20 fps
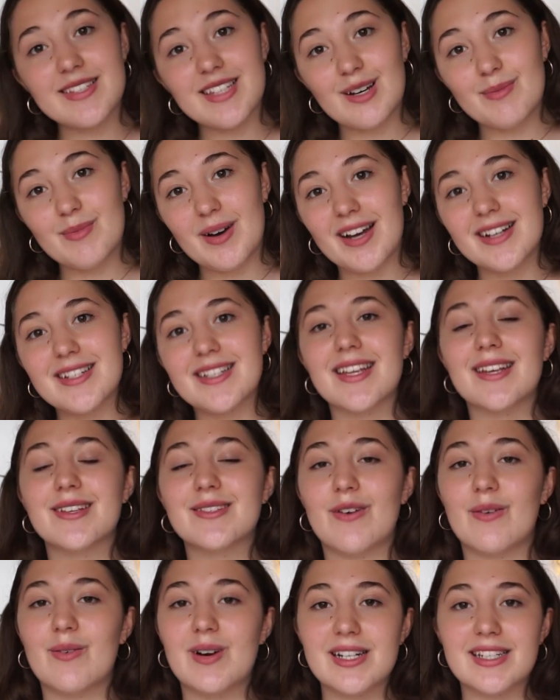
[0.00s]
so much
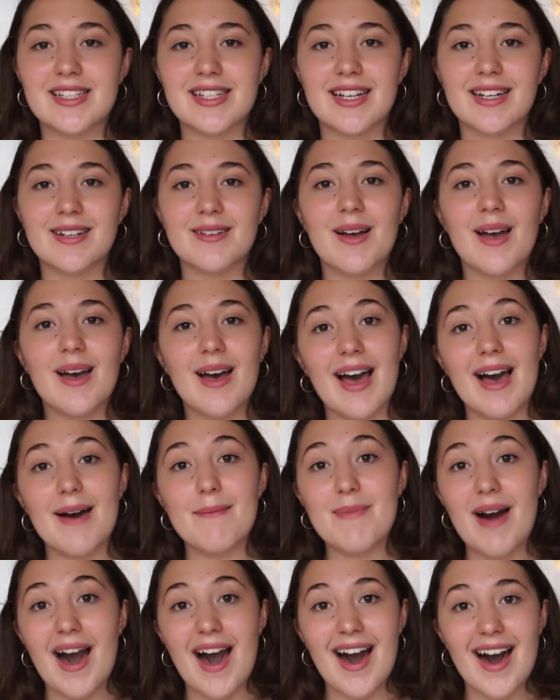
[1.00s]
for watching.
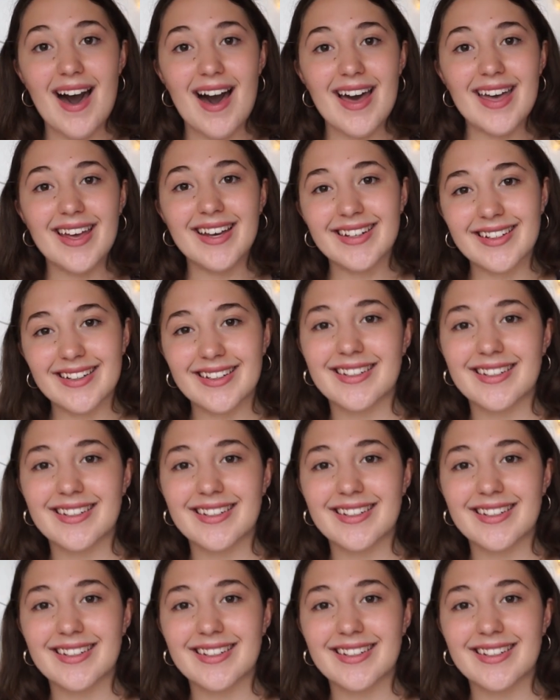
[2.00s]
Bye!